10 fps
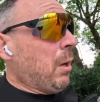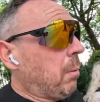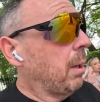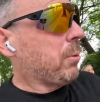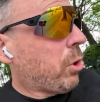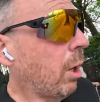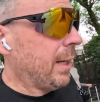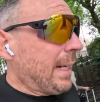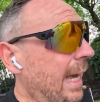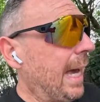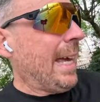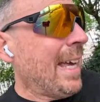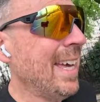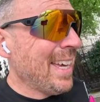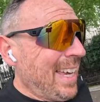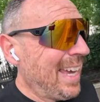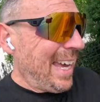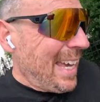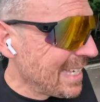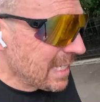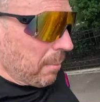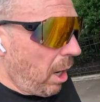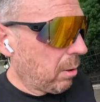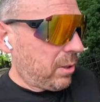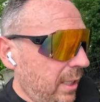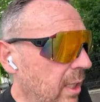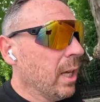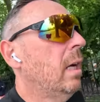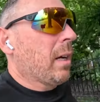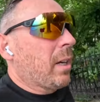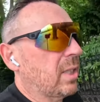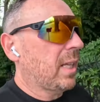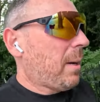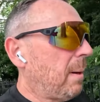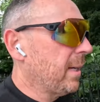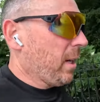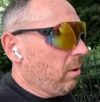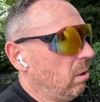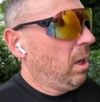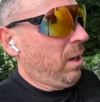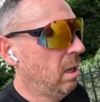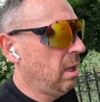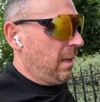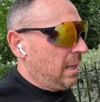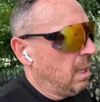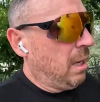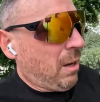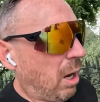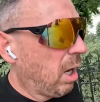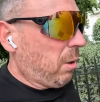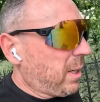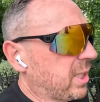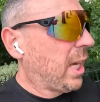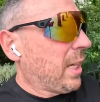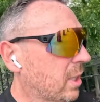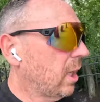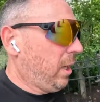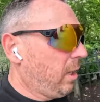when I'm trying to get easy miles in, because I don't know about you, I always tend to